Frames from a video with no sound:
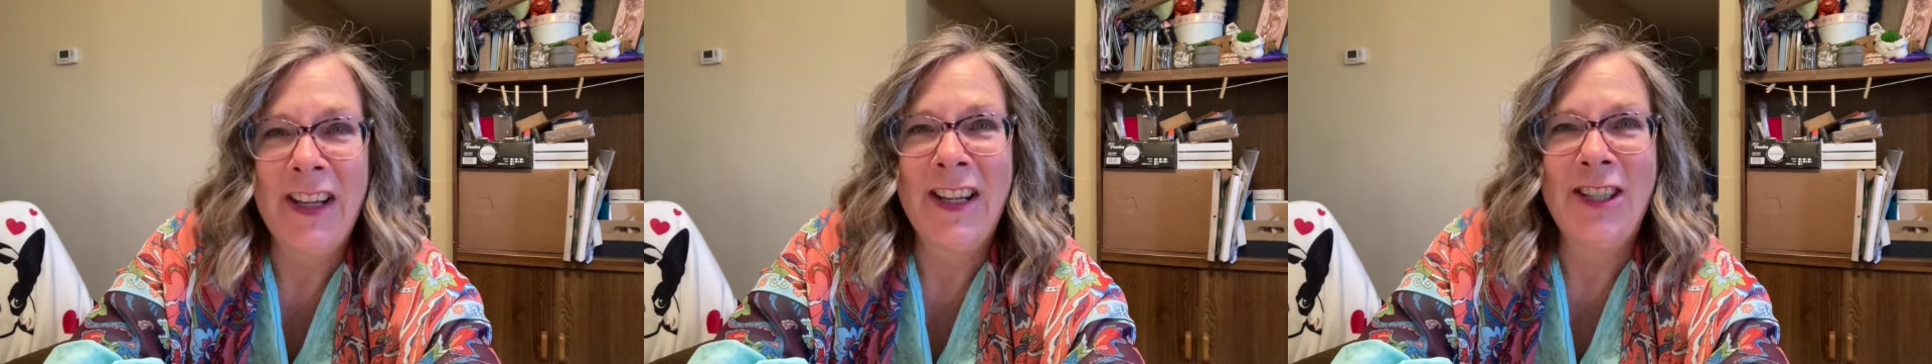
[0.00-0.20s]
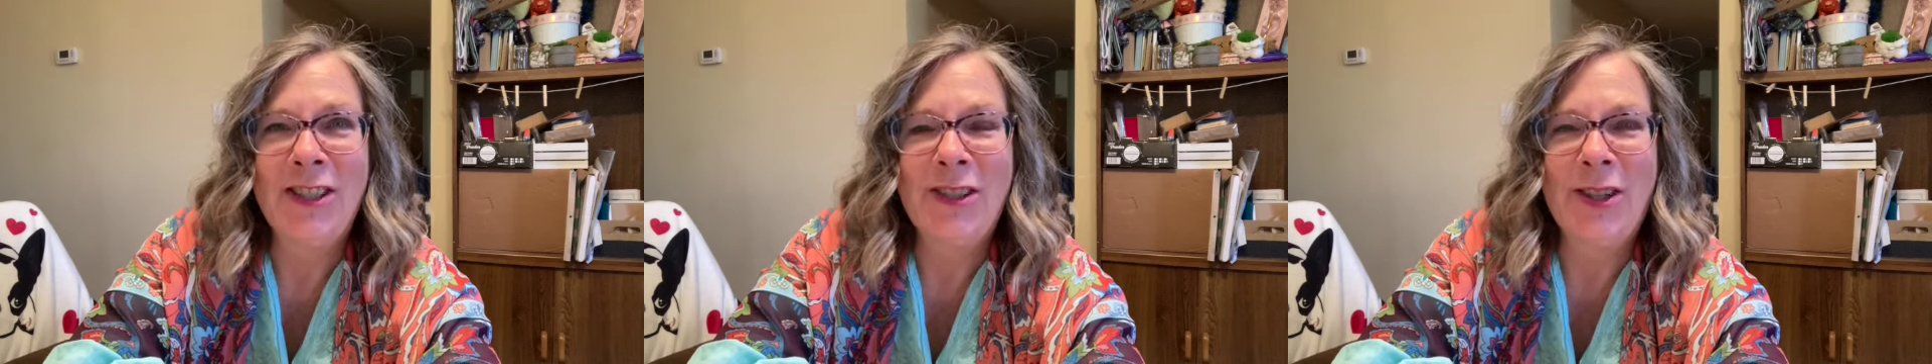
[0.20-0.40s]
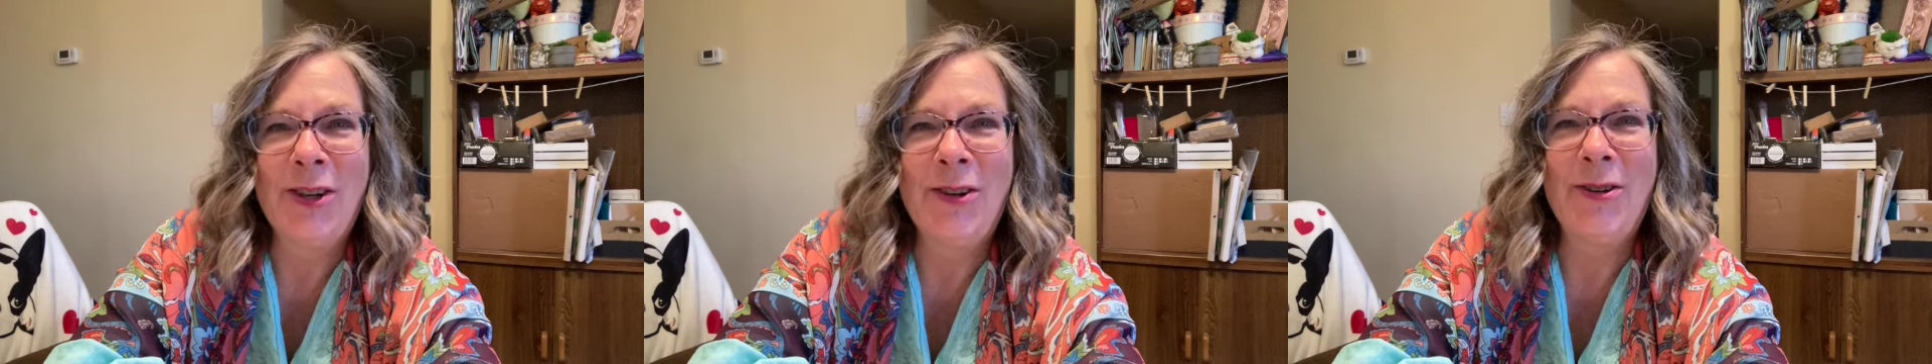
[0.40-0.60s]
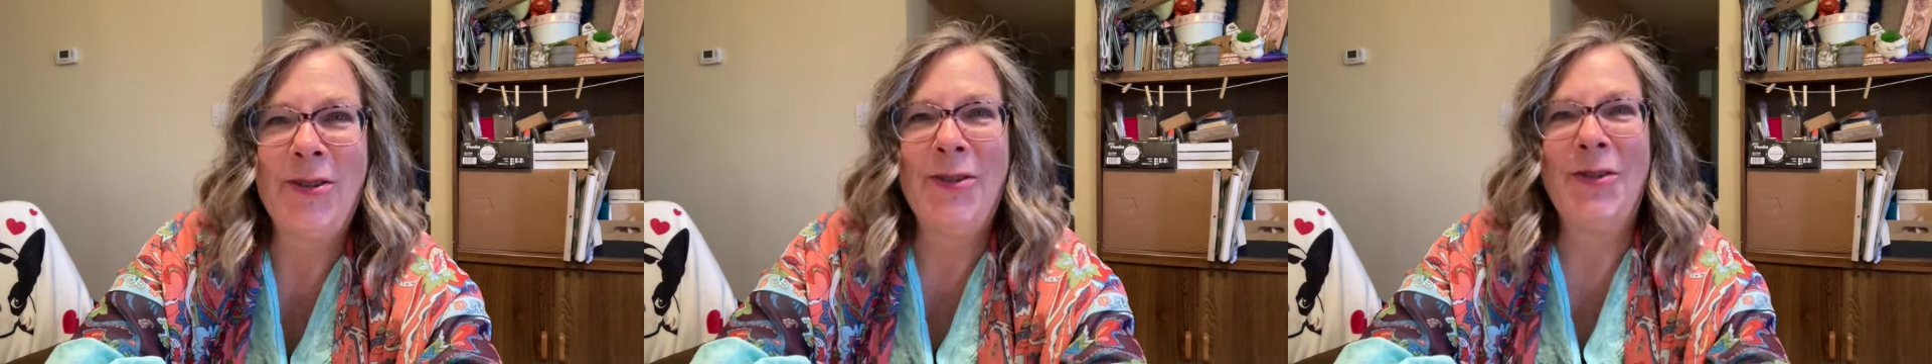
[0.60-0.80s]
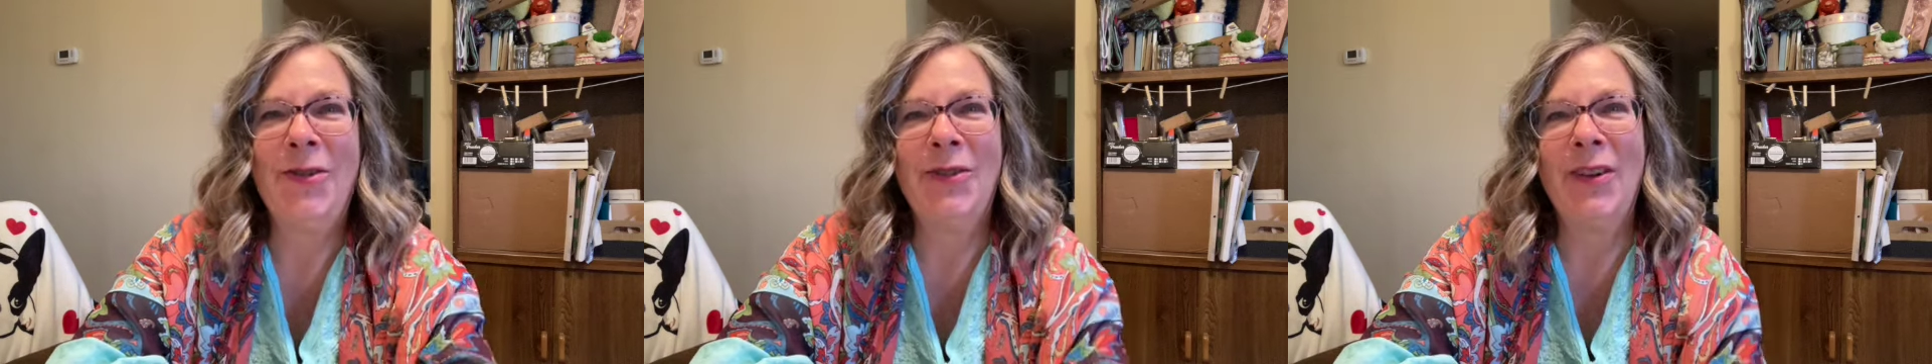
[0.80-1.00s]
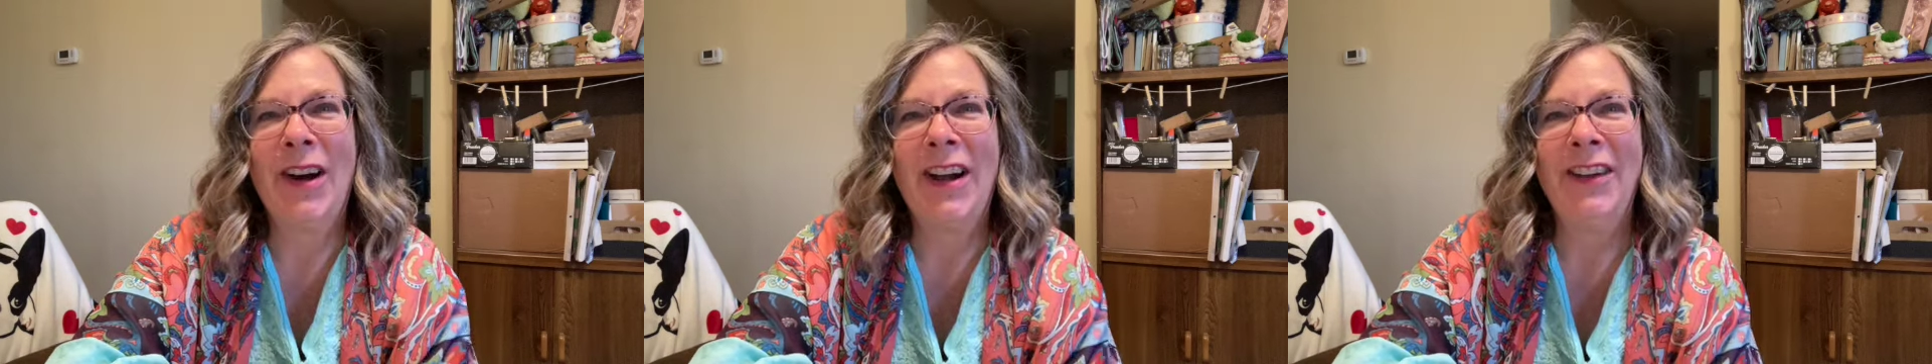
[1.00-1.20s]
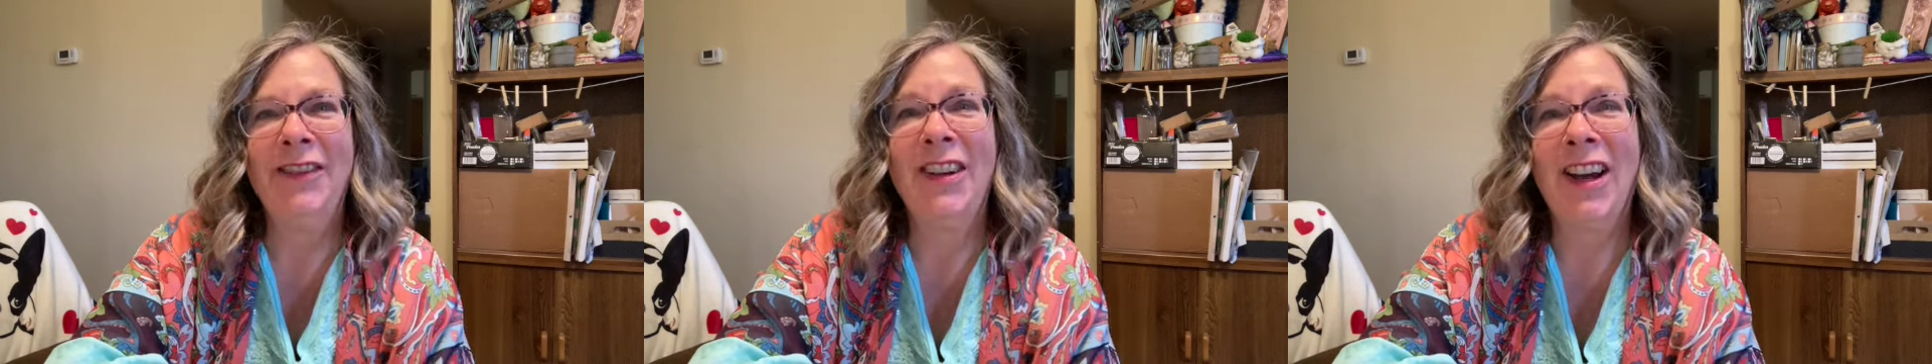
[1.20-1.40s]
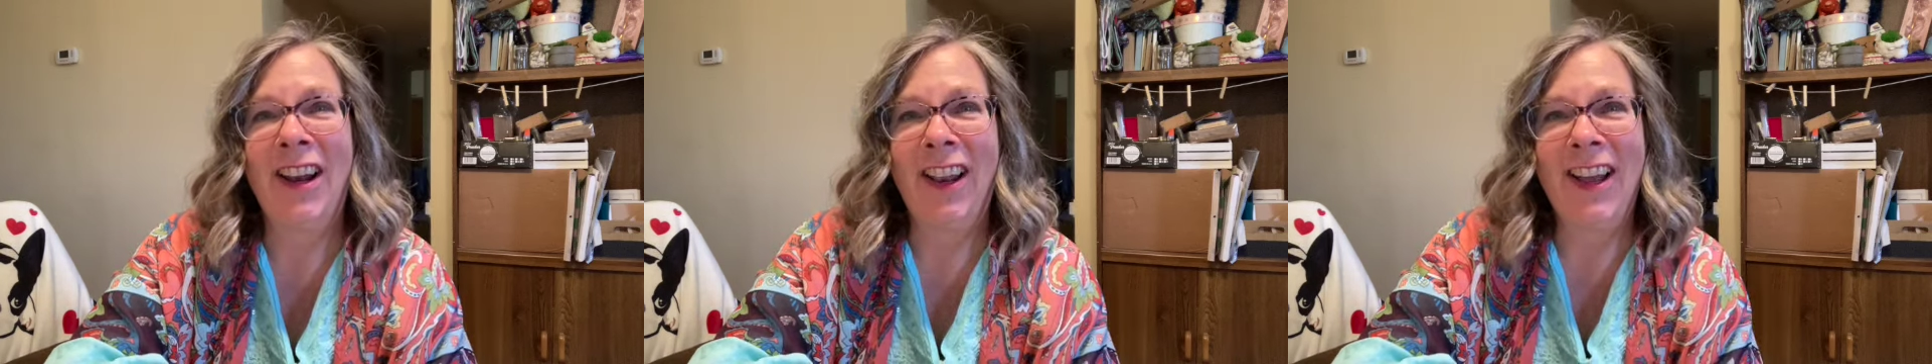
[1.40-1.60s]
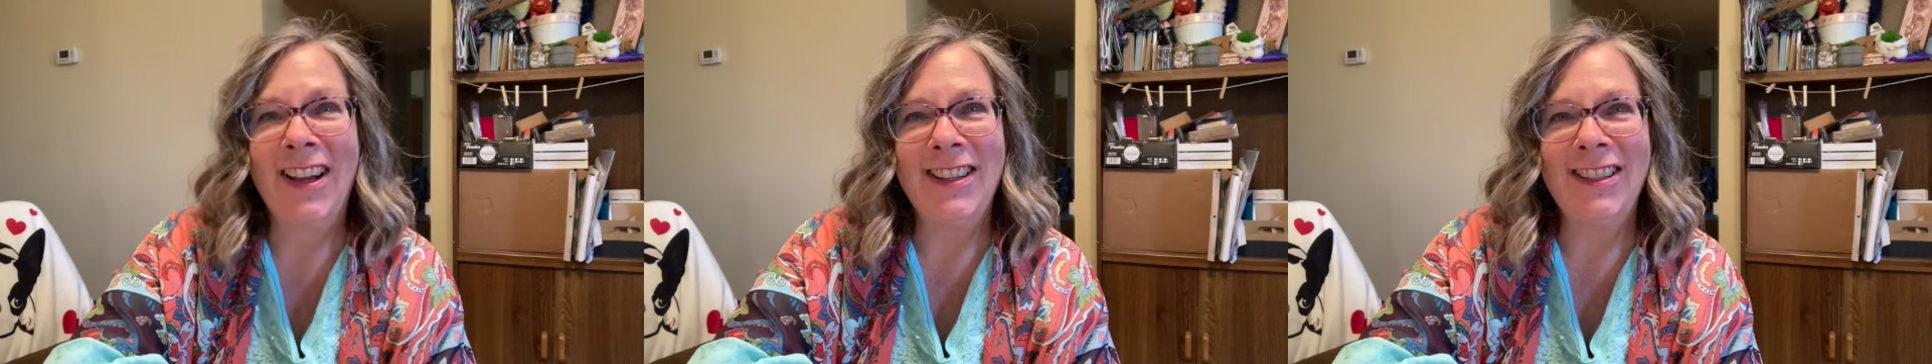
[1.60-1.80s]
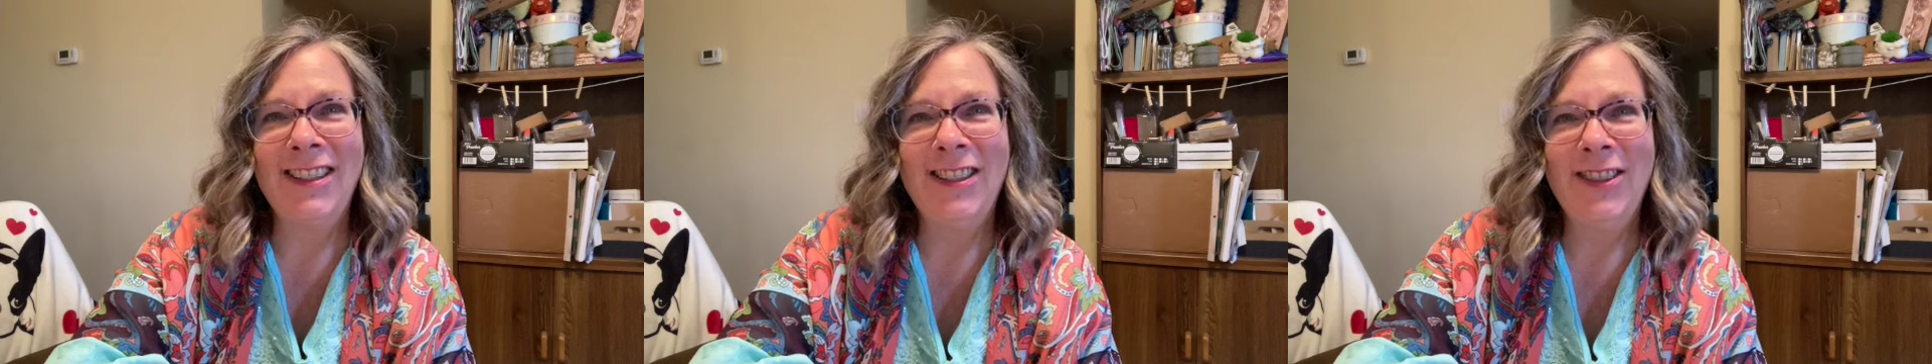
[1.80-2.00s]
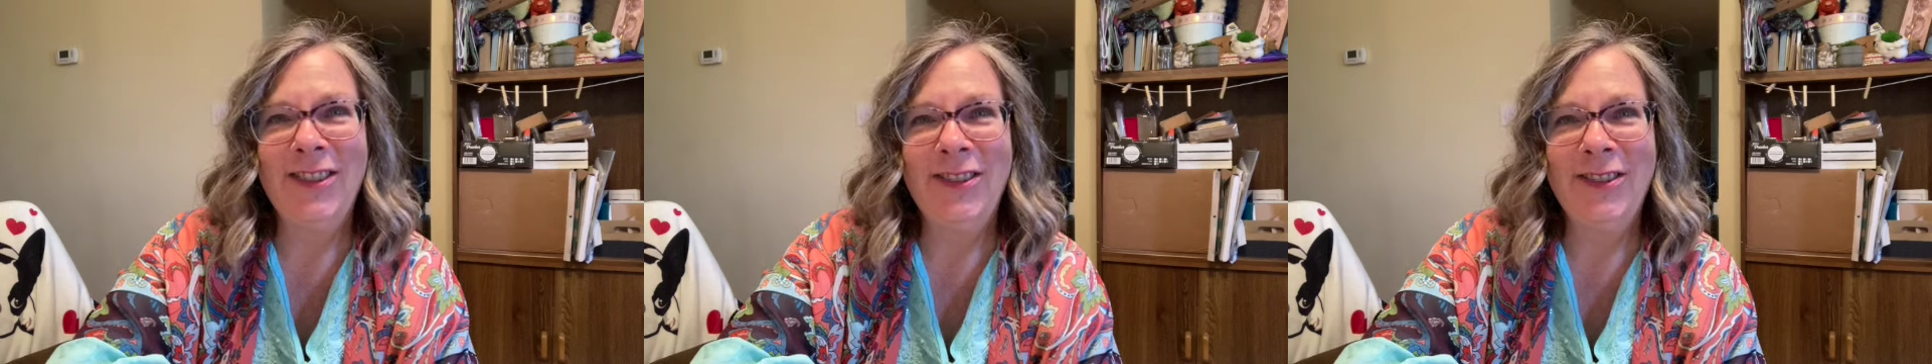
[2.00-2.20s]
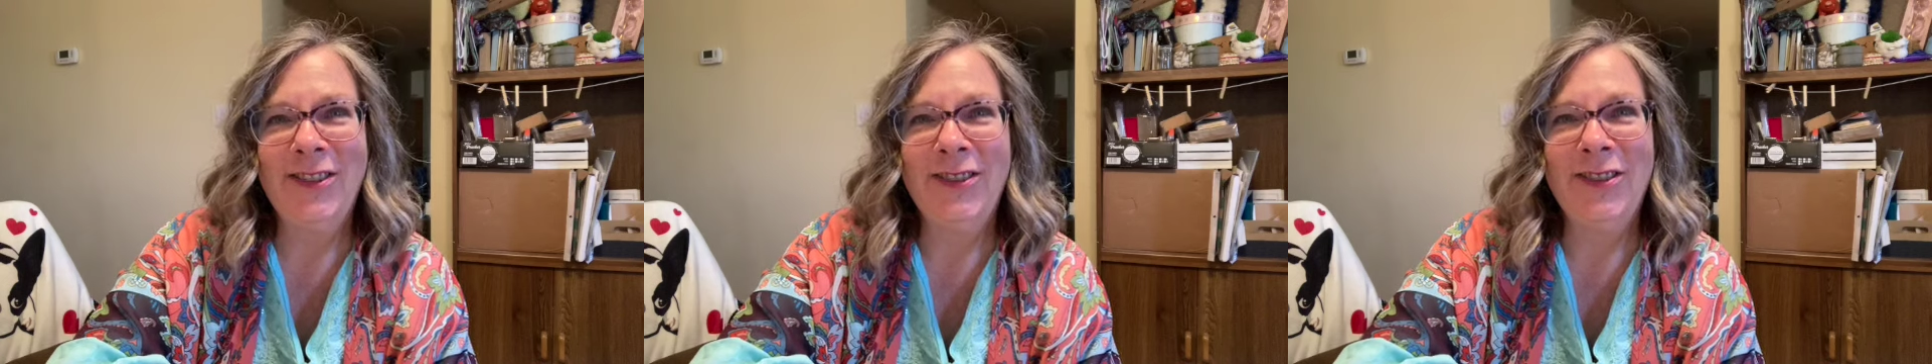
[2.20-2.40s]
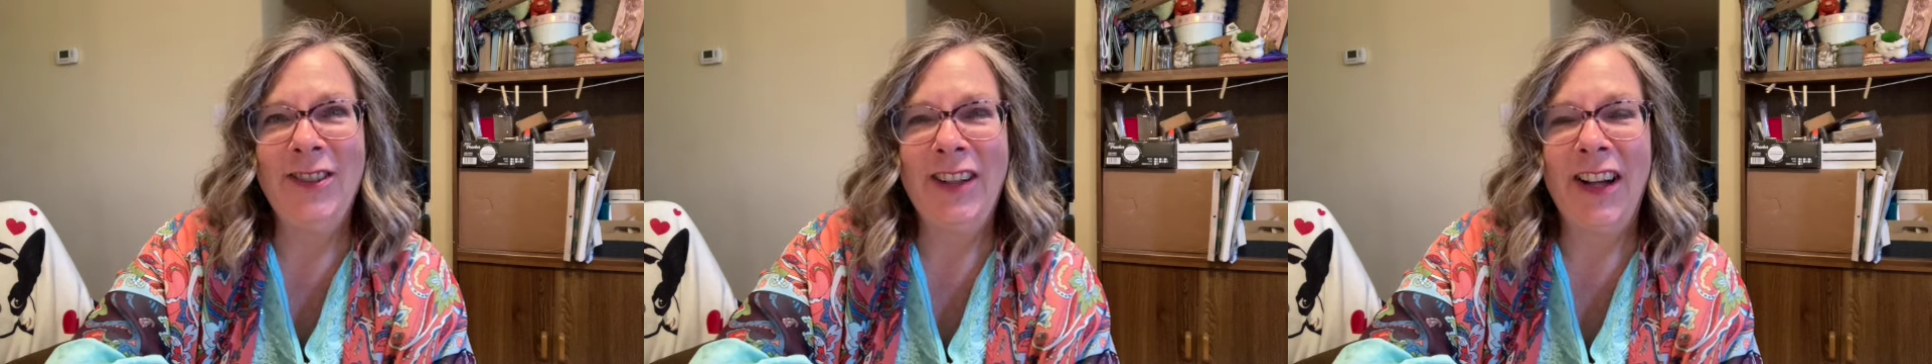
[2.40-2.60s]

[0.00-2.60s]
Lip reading: So I've got a lot to do.